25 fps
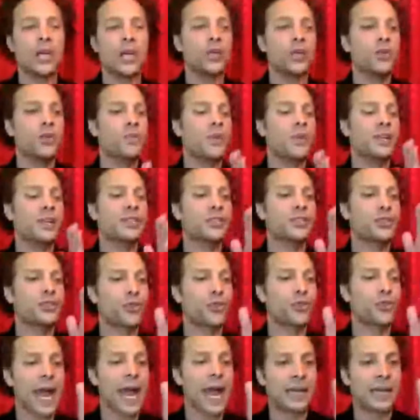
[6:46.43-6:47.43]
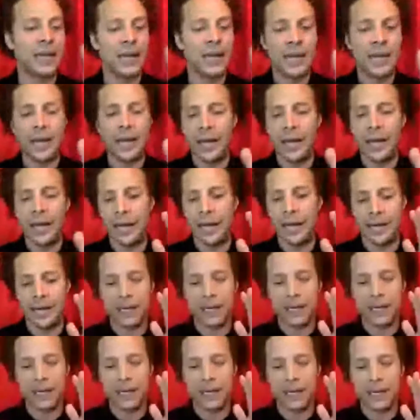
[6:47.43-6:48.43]
You must track
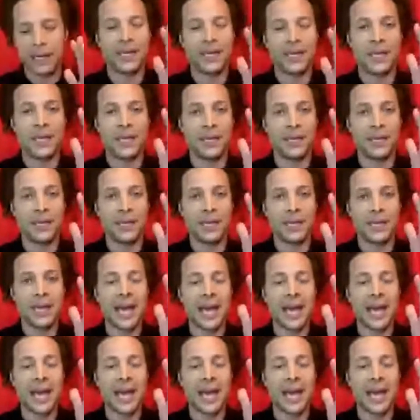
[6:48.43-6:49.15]
the